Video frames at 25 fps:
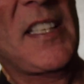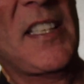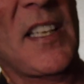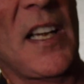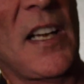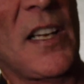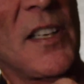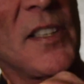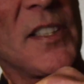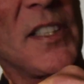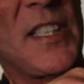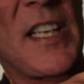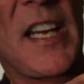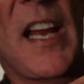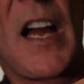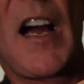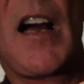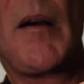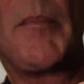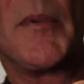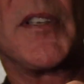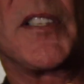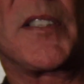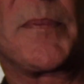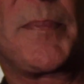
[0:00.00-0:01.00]
are
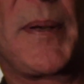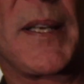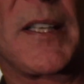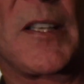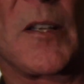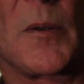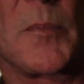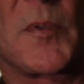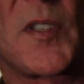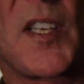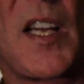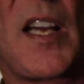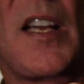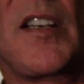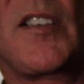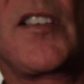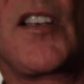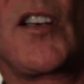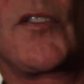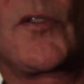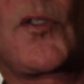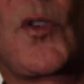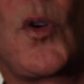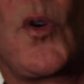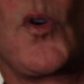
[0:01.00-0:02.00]
Diamond pickups, and
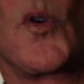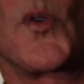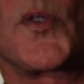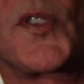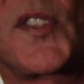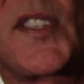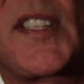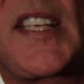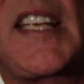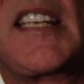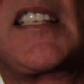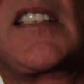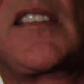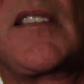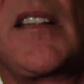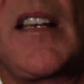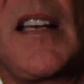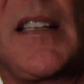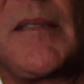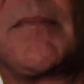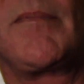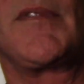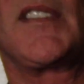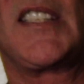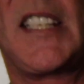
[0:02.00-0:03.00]
of course this
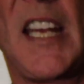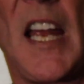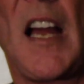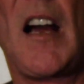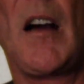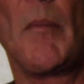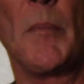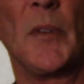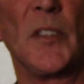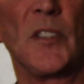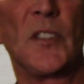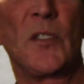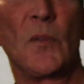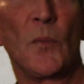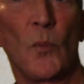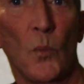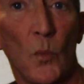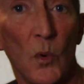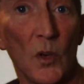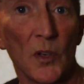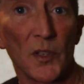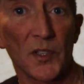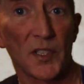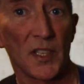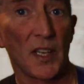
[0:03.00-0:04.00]
Diamond
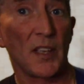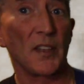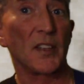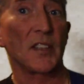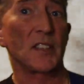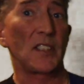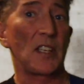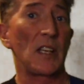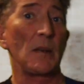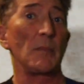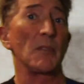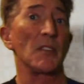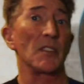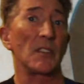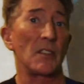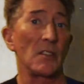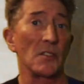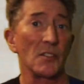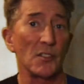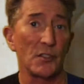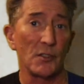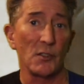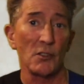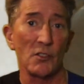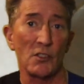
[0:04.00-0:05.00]
was, at the time of the
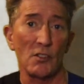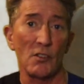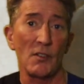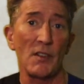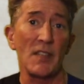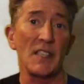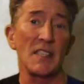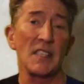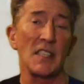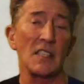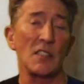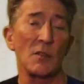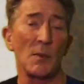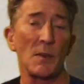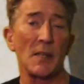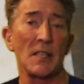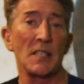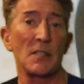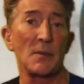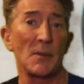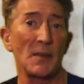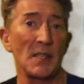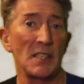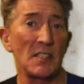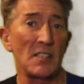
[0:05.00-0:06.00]
construction of this in
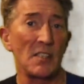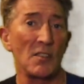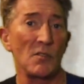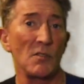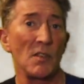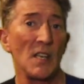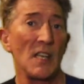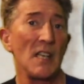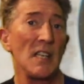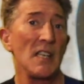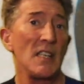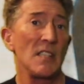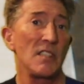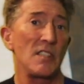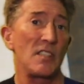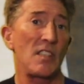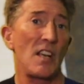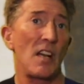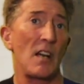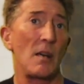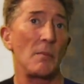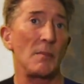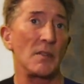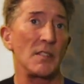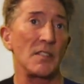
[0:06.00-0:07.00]
2022,
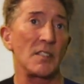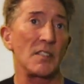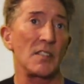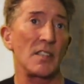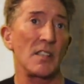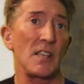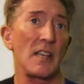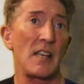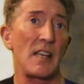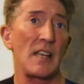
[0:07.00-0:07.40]
Diamond